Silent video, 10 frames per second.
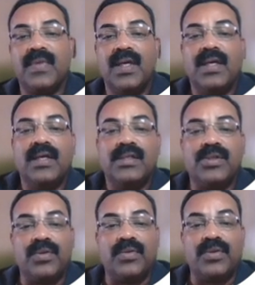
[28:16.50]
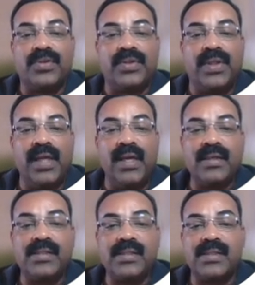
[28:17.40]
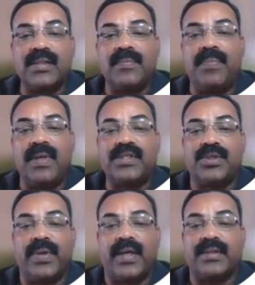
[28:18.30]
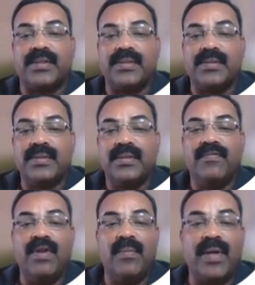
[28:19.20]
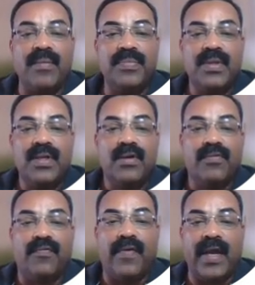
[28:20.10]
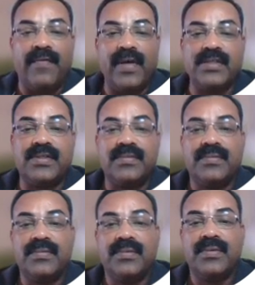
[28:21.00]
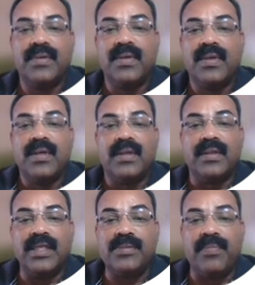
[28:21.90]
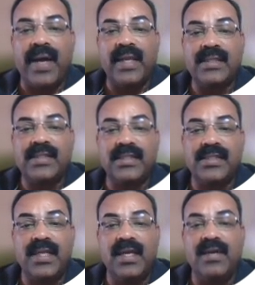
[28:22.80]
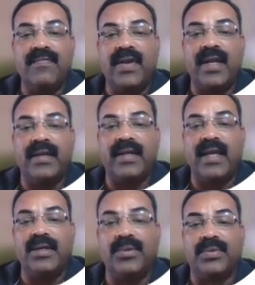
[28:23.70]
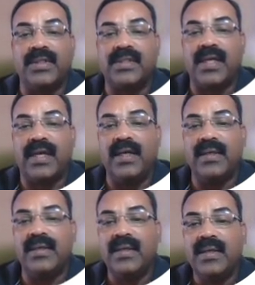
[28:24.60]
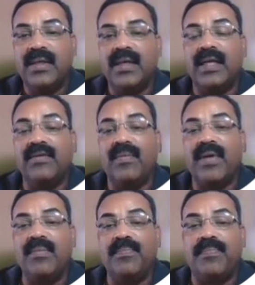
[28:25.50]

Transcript: So 3x plus 2x will become 5x. This minus 60 when I take to this side, it will become plus